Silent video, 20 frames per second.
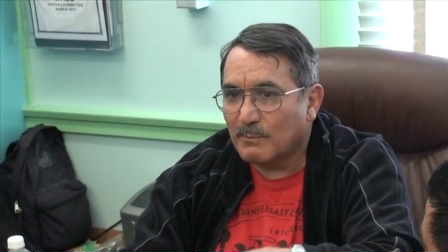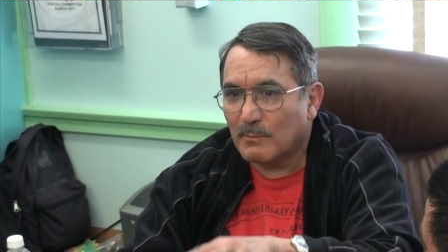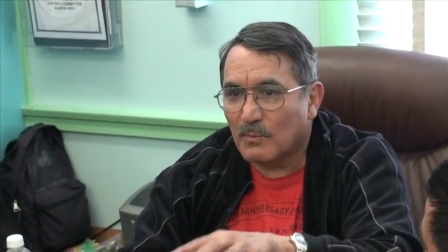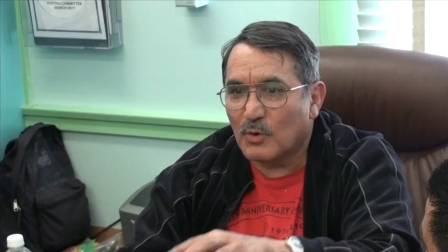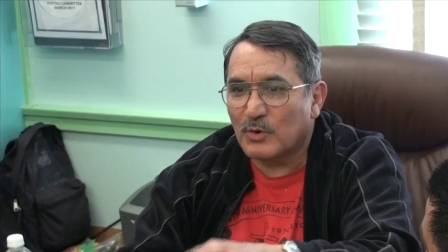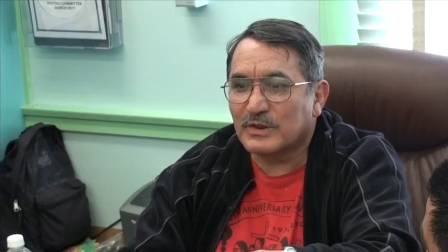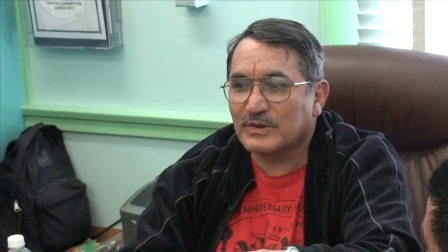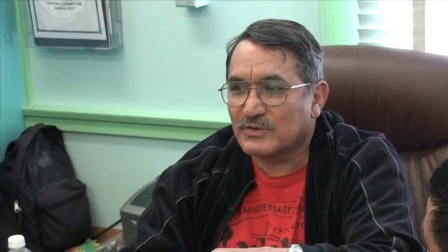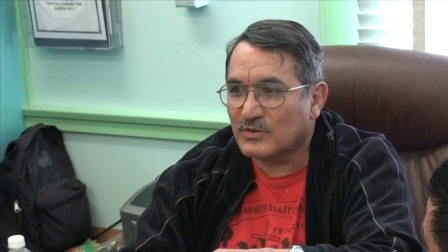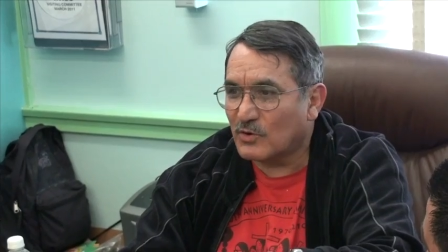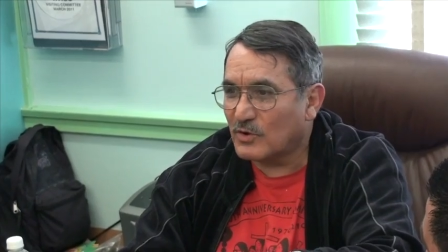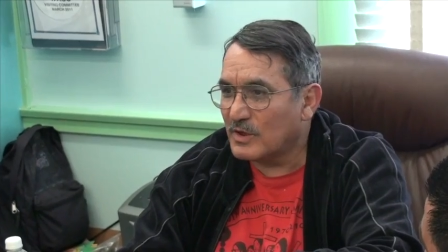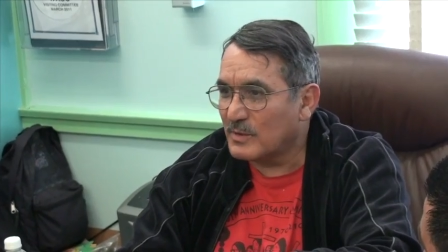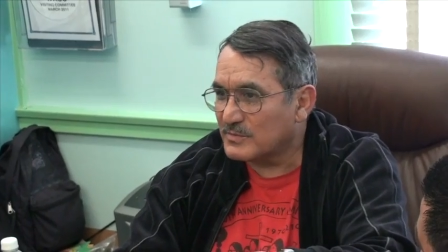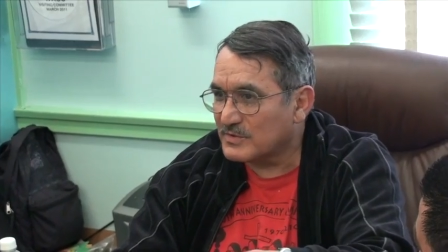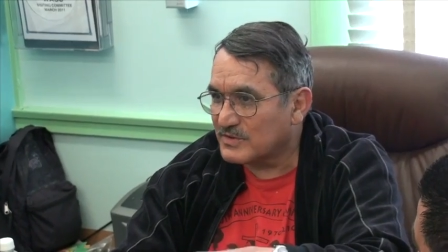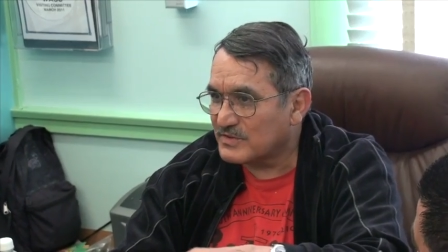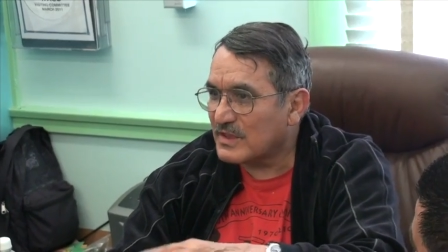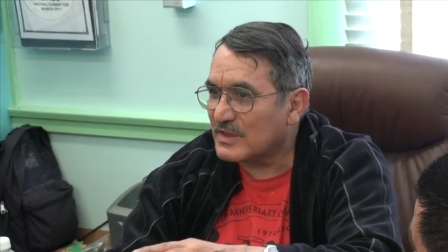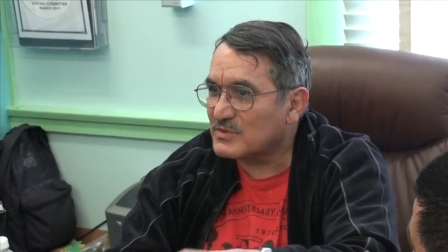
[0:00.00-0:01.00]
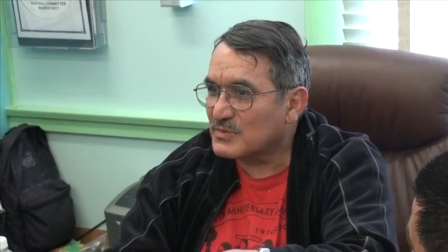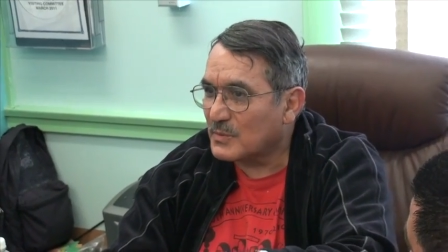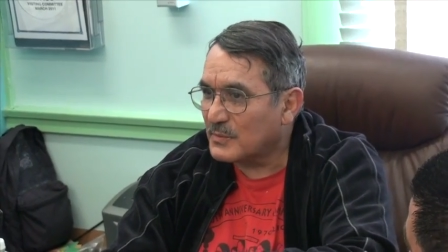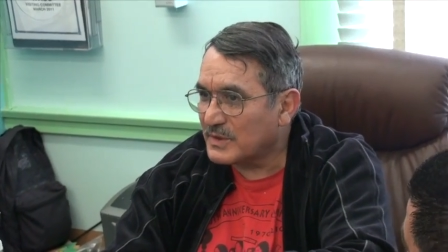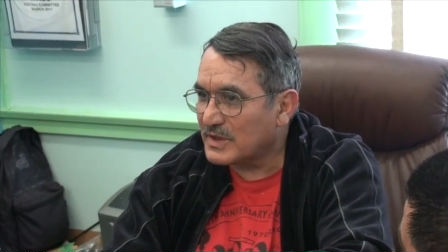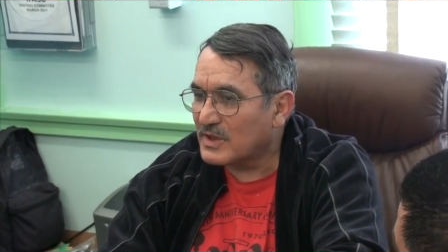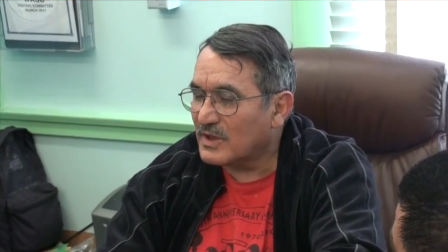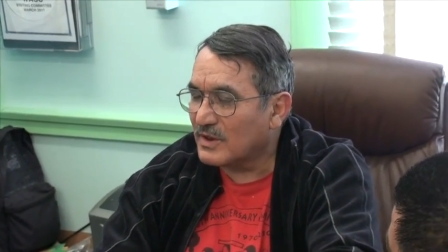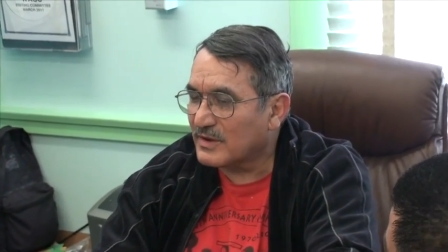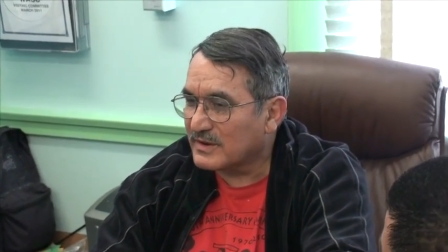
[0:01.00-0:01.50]
moratoriums, because that's what
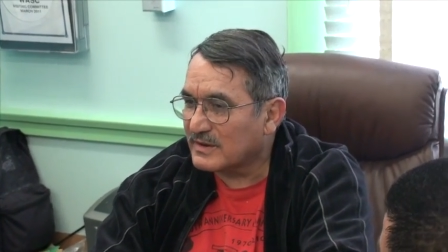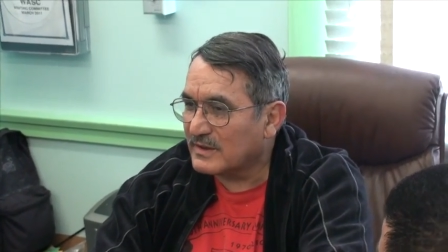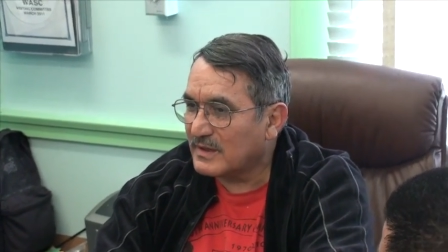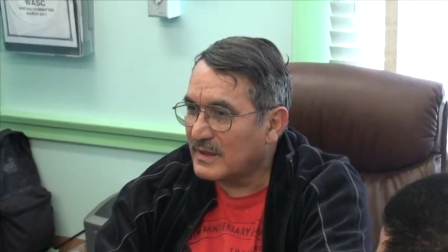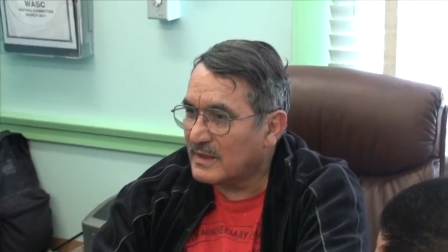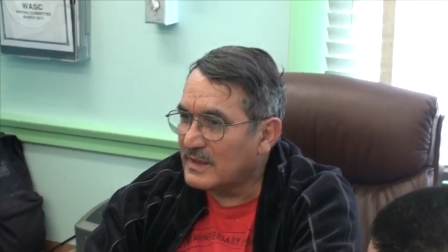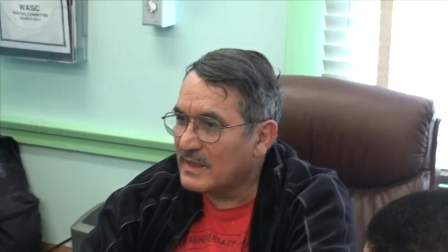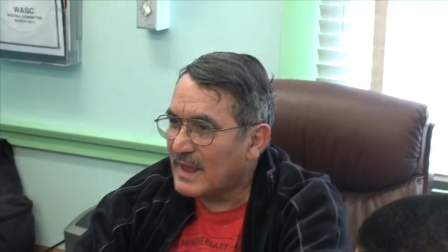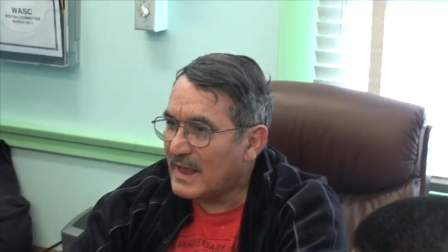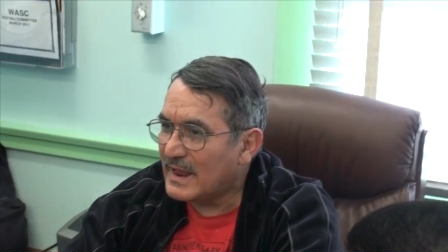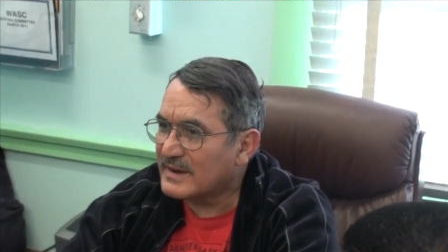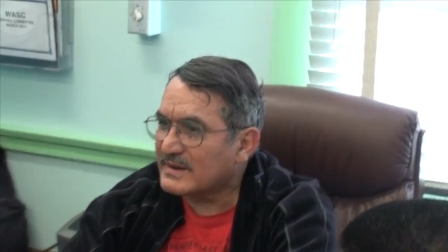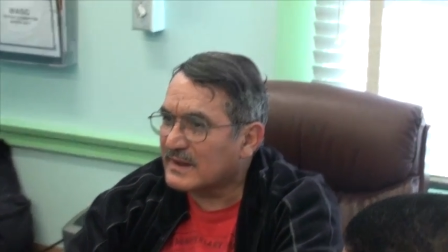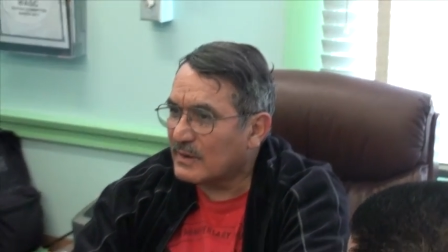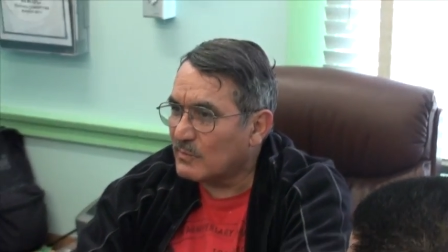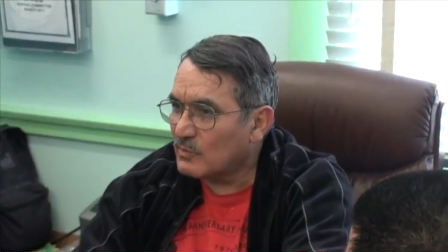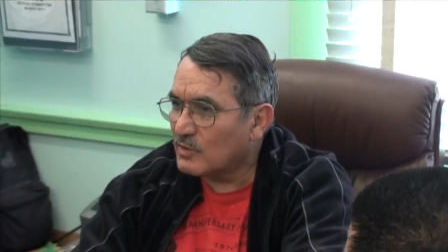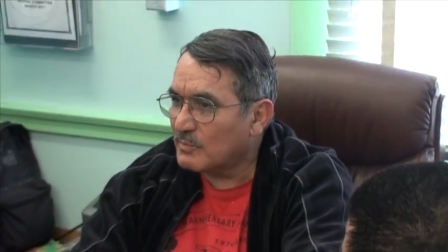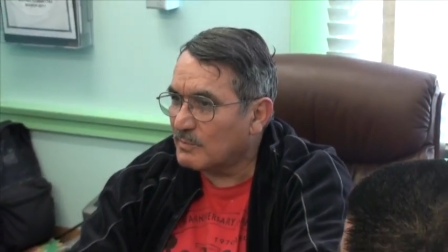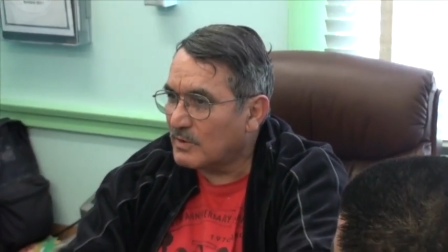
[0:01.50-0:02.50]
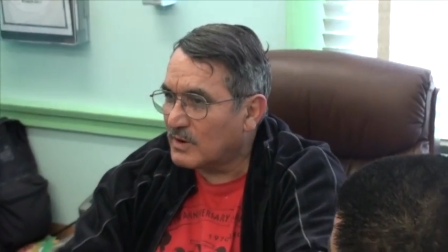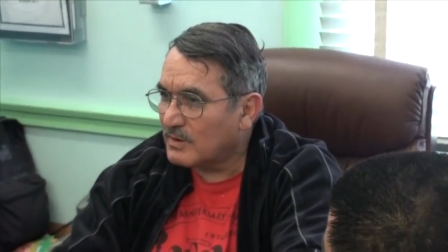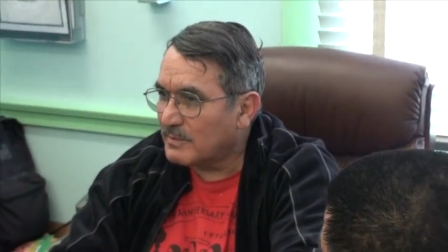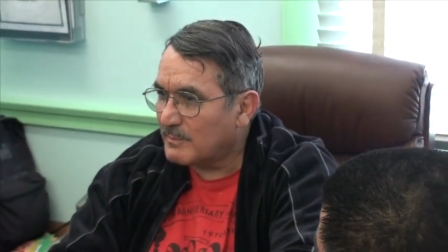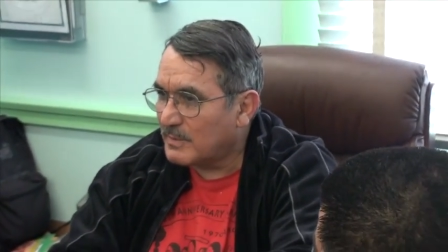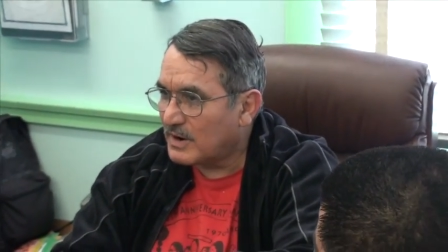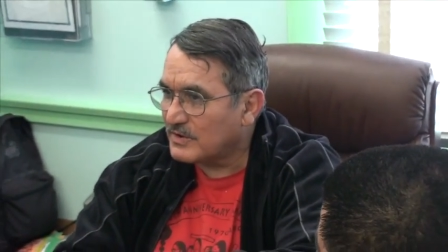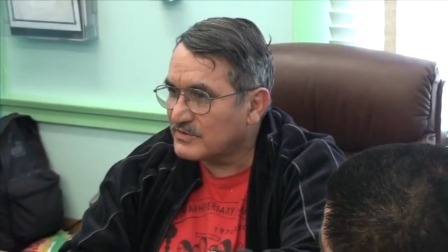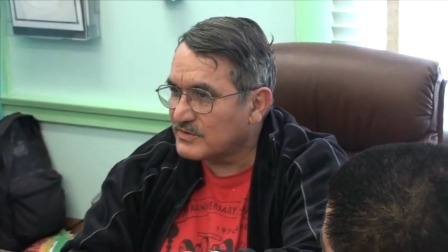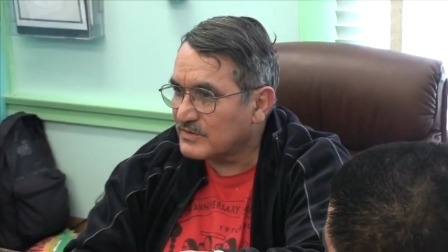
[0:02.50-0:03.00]
we call uh, anti-war
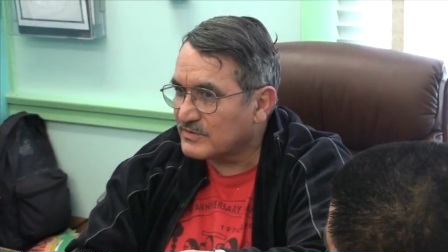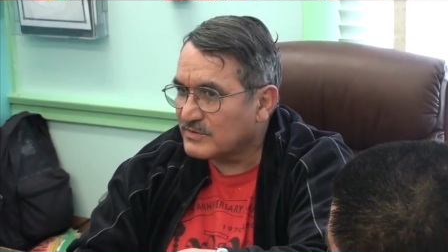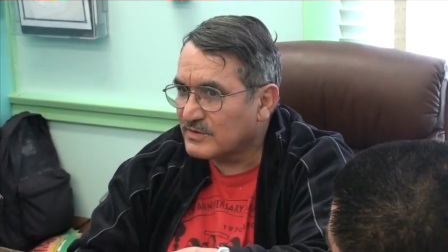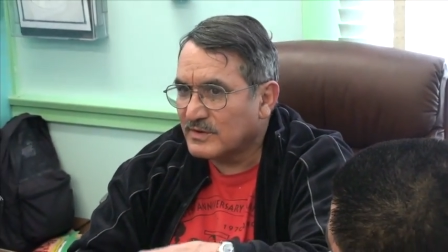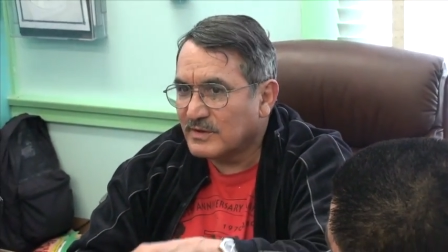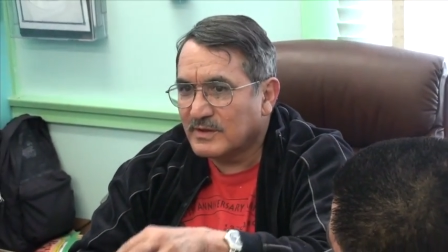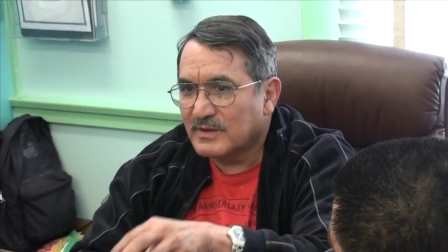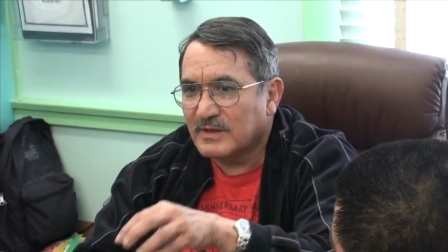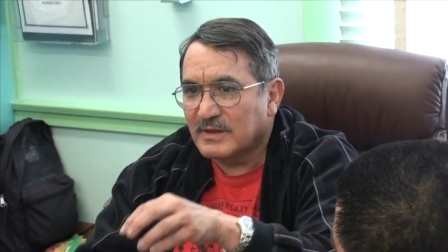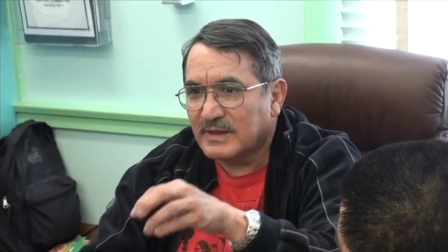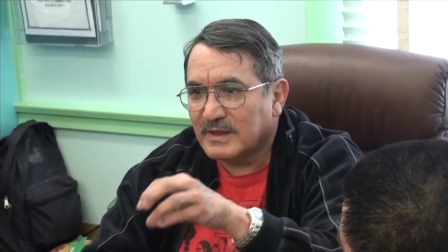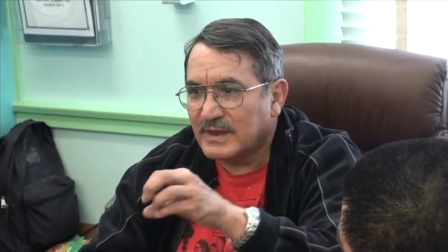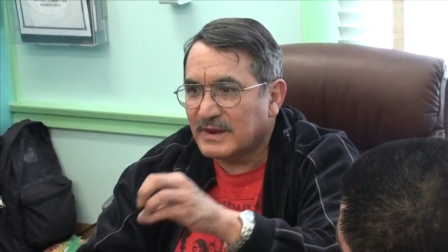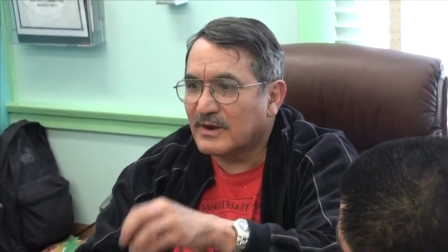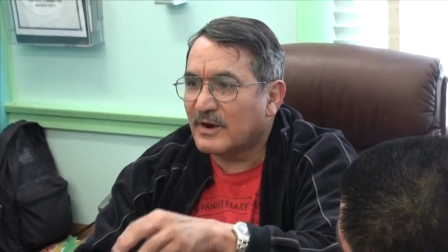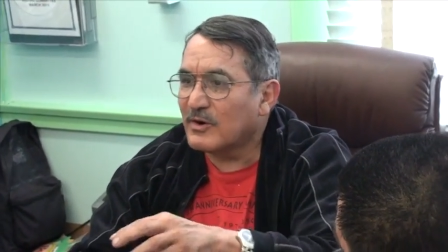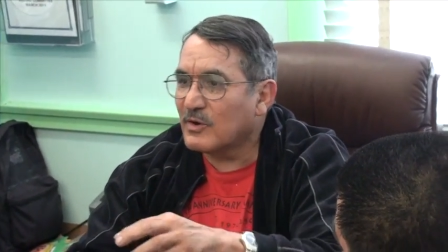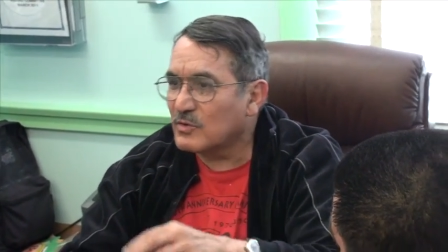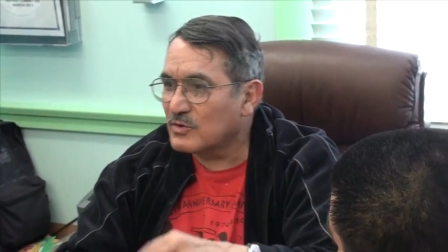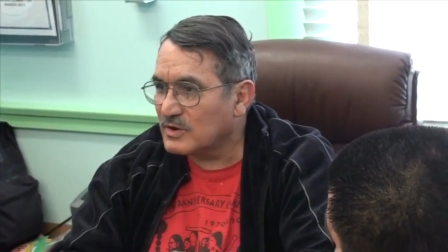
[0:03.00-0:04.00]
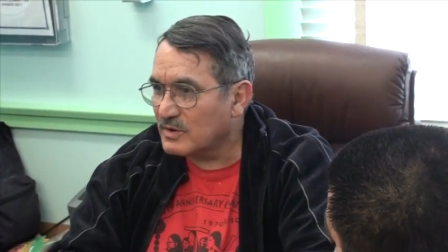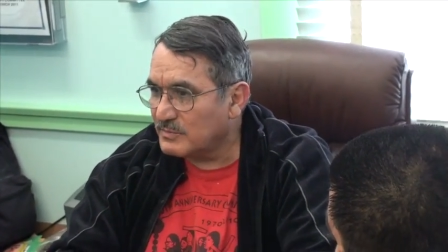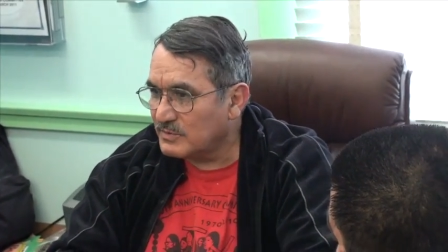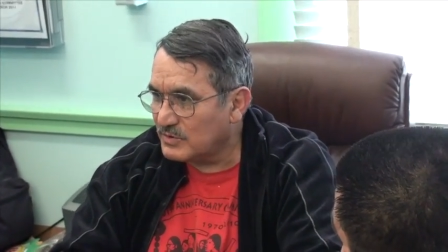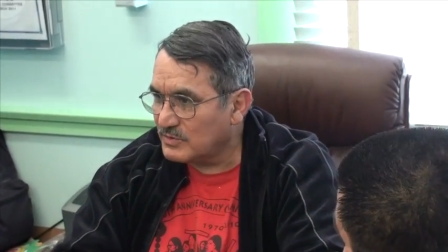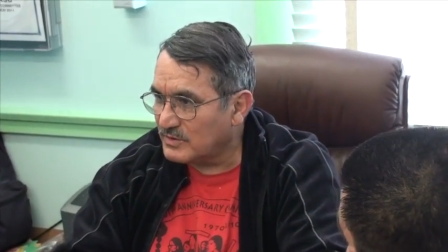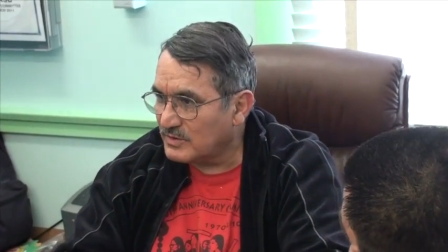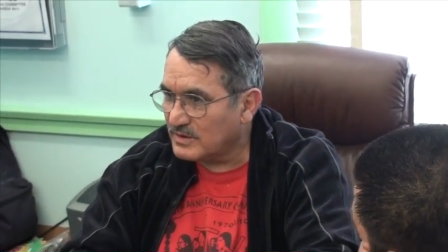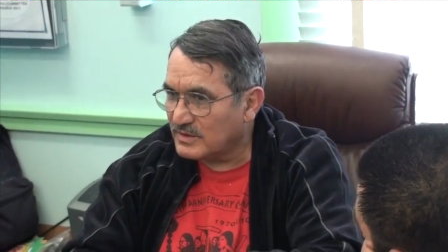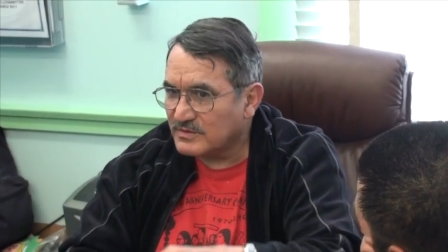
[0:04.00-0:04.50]
marches in our own
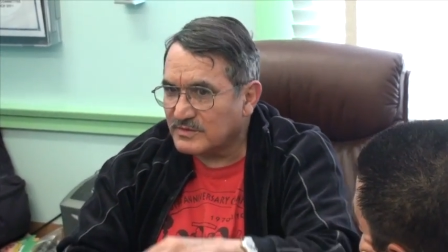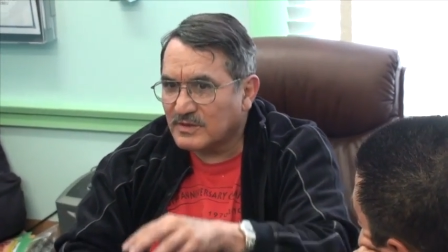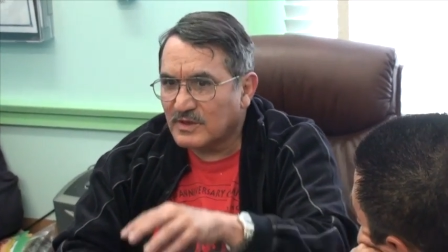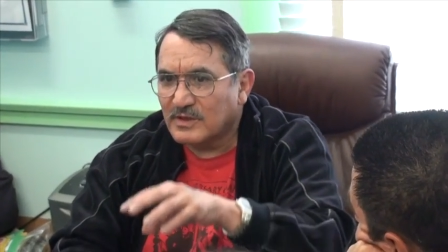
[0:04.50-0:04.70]
community.